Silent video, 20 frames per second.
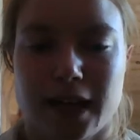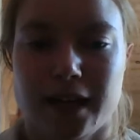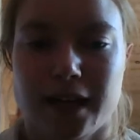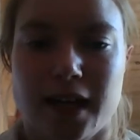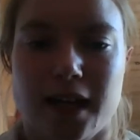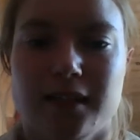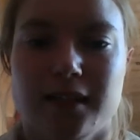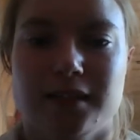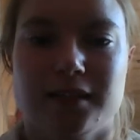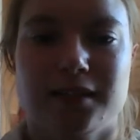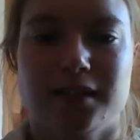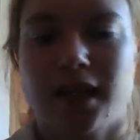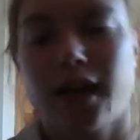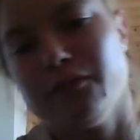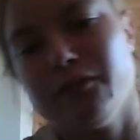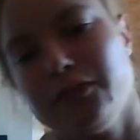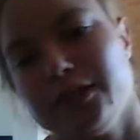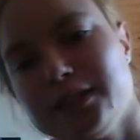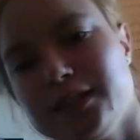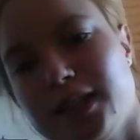Yes,
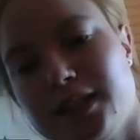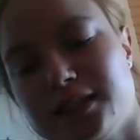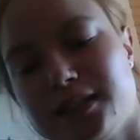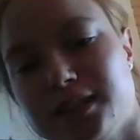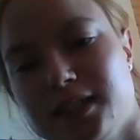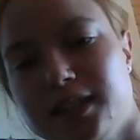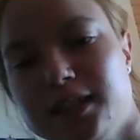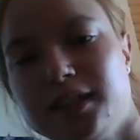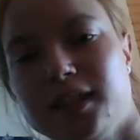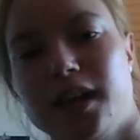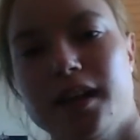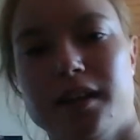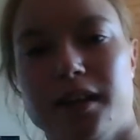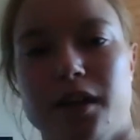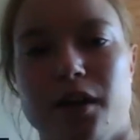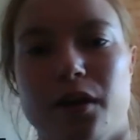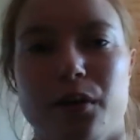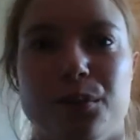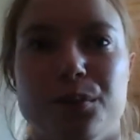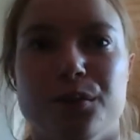I think that's it, and
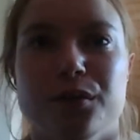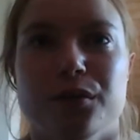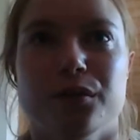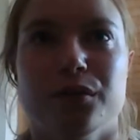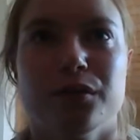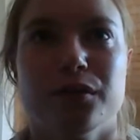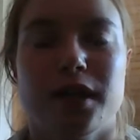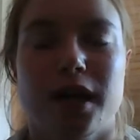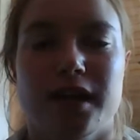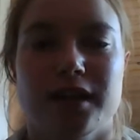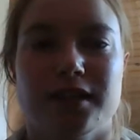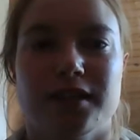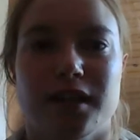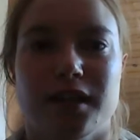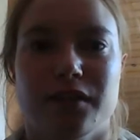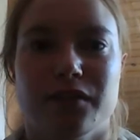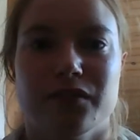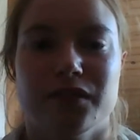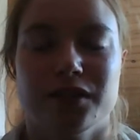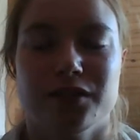I hope you guys
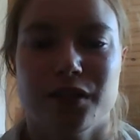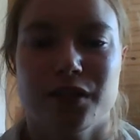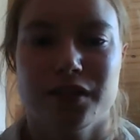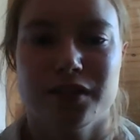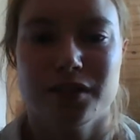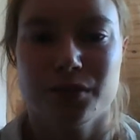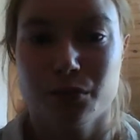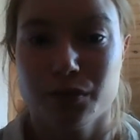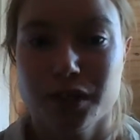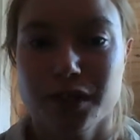have enjoyed the